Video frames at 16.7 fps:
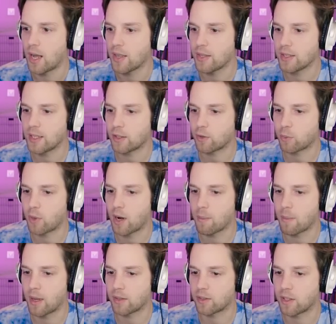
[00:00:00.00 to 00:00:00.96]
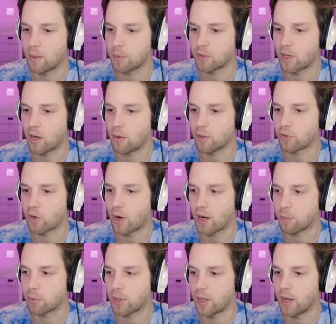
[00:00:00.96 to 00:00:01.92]
I think that's where I mess up is I always
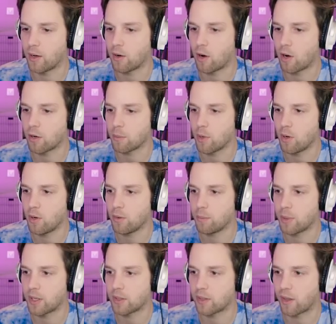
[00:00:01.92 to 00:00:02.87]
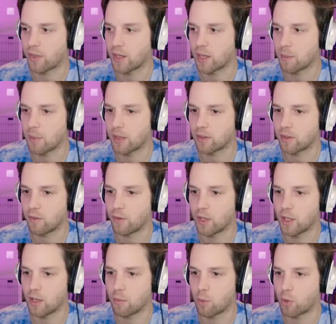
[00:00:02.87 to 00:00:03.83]
try to play on hard mode because I think it makes the
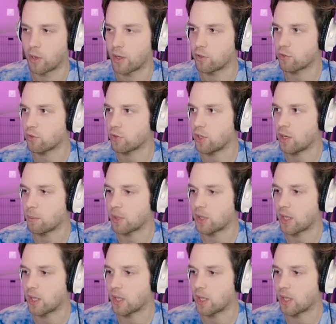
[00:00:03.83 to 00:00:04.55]
video more interesting,